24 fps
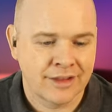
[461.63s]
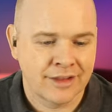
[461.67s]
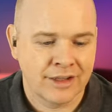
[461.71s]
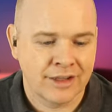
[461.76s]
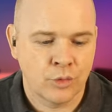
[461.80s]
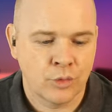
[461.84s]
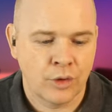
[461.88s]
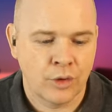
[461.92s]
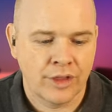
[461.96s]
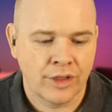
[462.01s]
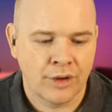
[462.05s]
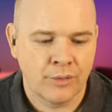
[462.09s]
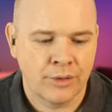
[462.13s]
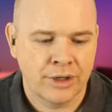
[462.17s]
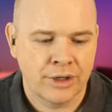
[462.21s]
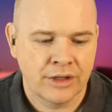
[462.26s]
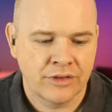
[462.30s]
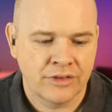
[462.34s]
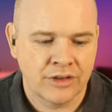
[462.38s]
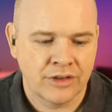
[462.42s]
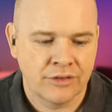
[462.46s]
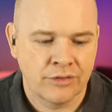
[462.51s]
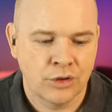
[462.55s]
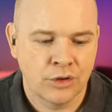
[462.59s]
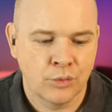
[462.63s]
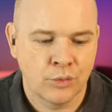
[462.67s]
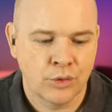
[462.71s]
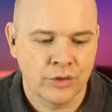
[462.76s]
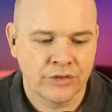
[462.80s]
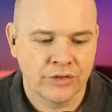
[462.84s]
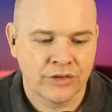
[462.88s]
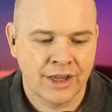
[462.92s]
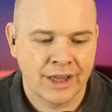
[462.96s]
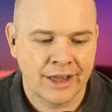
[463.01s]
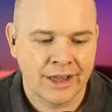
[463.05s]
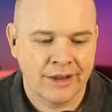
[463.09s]
So that's what that one is. If you
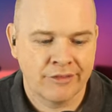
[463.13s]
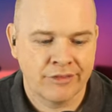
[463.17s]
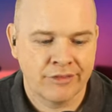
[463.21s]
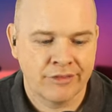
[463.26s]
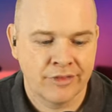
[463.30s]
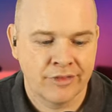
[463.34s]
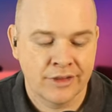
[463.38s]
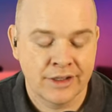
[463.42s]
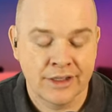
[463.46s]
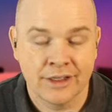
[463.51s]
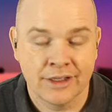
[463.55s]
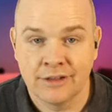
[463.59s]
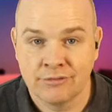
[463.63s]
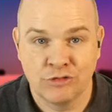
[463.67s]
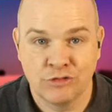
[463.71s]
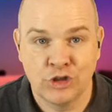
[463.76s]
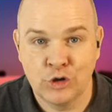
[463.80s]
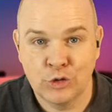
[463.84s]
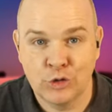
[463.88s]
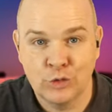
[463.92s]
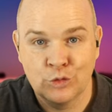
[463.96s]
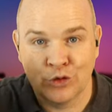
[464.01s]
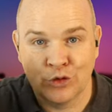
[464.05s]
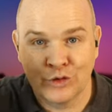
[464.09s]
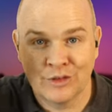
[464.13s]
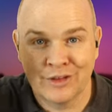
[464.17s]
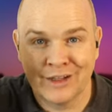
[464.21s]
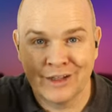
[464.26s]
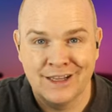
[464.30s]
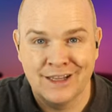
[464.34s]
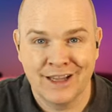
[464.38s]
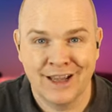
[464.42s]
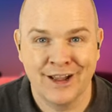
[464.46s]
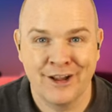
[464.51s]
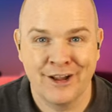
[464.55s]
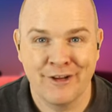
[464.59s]
want to have the use
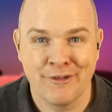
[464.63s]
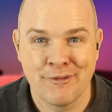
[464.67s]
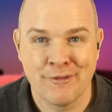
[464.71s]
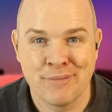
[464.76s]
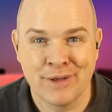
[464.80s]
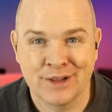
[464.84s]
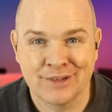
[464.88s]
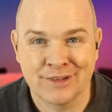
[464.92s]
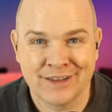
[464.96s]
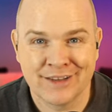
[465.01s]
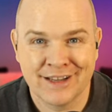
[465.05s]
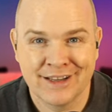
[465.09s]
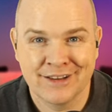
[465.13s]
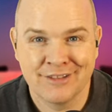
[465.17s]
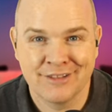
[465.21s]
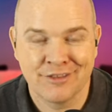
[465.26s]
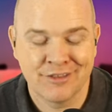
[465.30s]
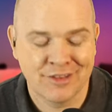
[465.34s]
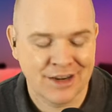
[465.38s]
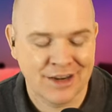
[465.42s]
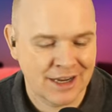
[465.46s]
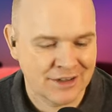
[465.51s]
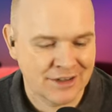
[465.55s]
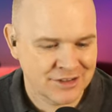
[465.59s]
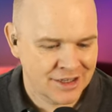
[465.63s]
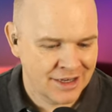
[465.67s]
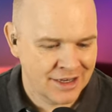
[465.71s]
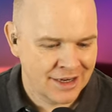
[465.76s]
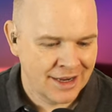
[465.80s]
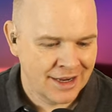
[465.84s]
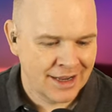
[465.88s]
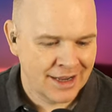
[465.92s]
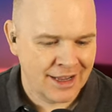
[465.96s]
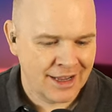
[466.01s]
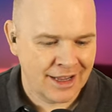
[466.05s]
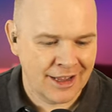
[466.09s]
the uh, built-in flash
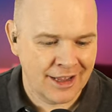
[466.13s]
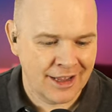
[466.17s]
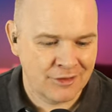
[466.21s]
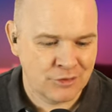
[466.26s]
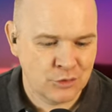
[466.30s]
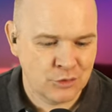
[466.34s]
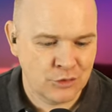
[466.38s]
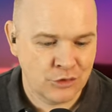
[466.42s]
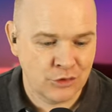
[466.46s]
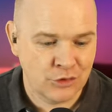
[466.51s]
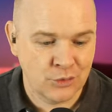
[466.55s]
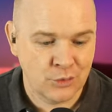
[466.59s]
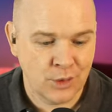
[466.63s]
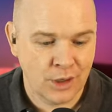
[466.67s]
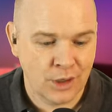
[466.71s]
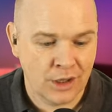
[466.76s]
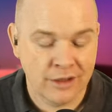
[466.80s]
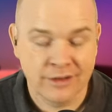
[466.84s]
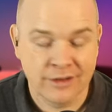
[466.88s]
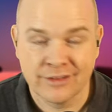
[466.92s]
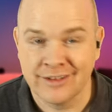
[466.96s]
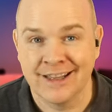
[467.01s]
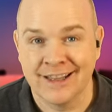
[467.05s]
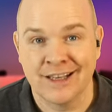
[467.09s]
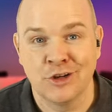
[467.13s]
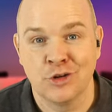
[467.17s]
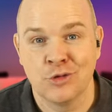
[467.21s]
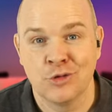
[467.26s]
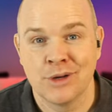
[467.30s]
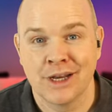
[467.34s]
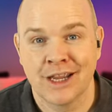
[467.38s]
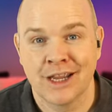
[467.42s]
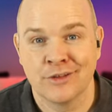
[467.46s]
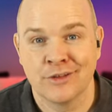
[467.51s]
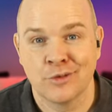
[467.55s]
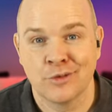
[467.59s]
uh, to uh, to
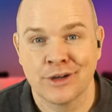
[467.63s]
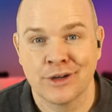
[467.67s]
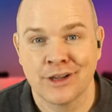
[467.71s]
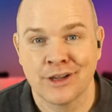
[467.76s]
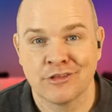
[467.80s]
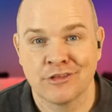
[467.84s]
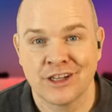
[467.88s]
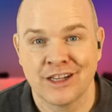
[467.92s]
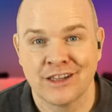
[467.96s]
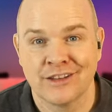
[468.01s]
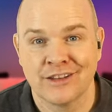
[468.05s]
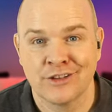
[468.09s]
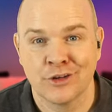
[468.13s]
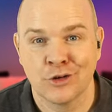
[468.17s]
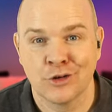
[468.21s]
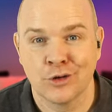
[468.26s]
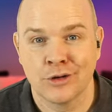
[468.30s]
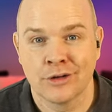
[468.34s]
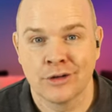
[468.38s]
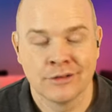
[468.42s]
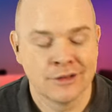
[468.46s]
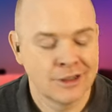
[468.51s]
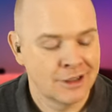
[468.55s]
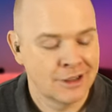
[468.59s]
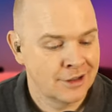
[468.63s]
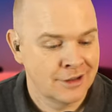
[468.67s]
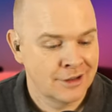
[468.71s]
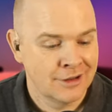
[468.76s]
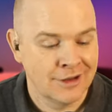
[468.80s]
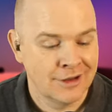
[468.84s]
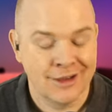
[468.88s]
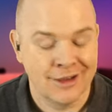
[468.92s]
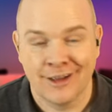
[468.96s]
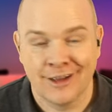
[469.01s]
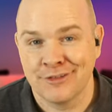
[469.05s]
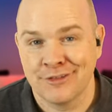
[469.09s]
illuminate whatever it is you're
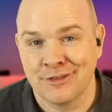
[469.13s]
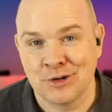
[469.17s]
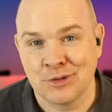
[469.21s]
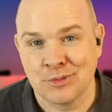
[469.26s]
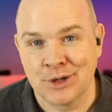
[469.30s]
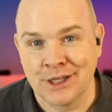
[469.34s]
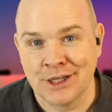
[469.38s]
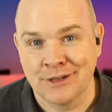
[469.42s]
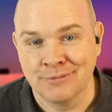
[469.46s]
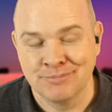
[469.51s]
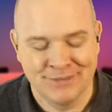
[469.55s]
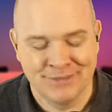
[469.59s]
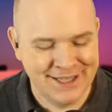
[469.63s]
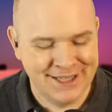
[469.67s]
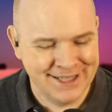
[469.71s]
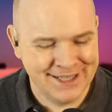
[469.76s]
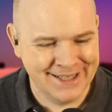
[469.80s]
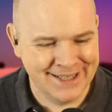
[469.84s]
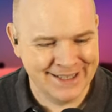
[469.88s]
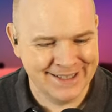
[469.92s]
uh, filming.